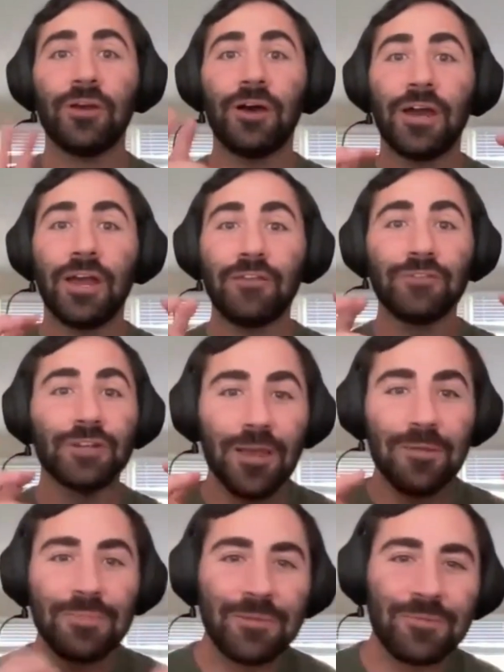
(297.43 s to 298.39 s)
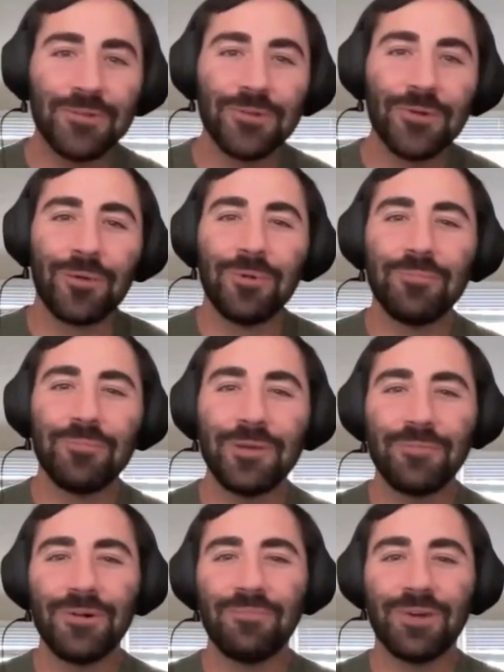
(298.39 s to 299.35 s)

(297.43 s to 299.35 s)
everyday people, normal people,